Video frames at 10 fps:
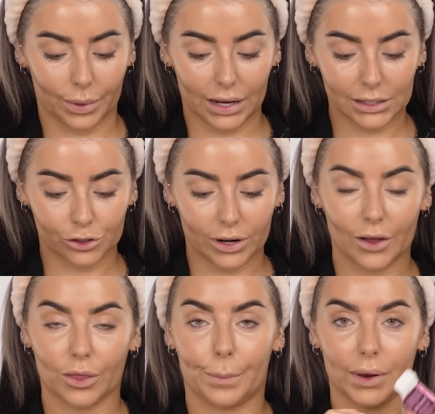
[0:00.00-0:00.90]
But let's try
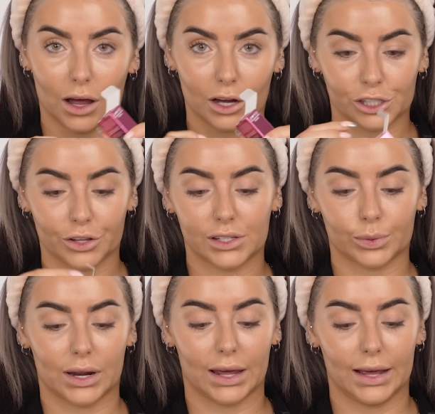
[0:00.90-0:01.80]
out the blush. So this
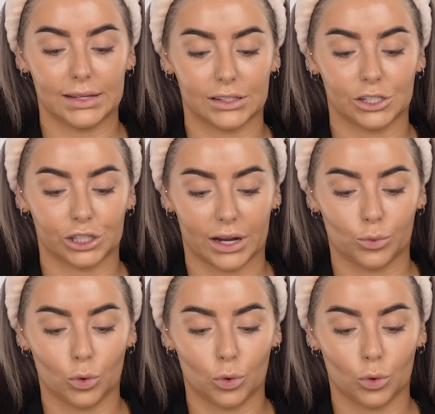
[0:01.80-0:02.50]
one here is in the shade